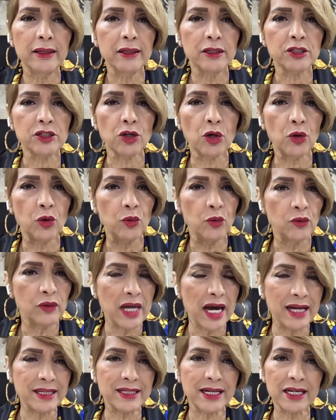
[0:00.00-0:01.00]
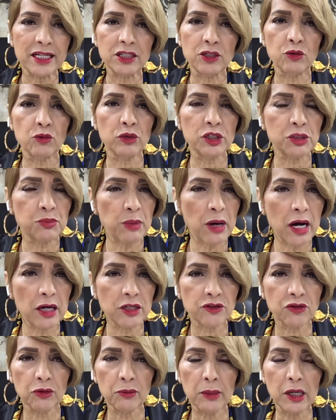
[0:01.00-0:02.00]
So that takes a
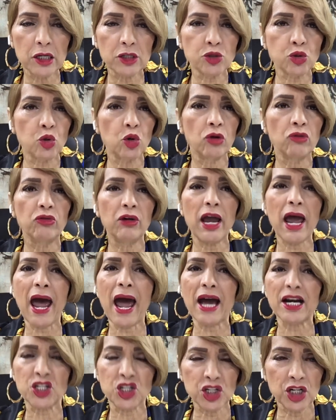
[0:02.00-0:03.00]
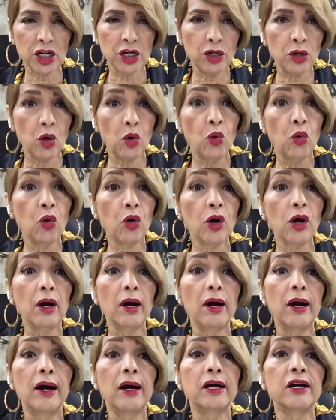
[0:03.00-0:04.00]
response from us or a reaction or
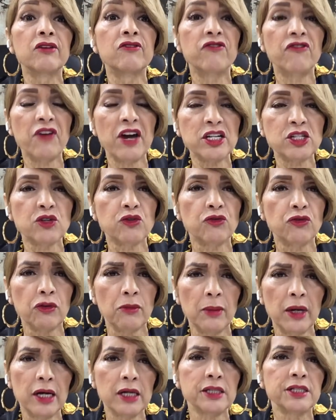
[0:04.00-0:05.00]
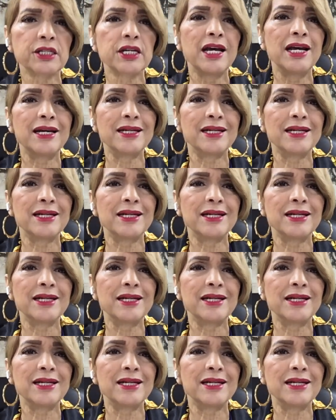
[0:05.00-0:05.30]
a confession from us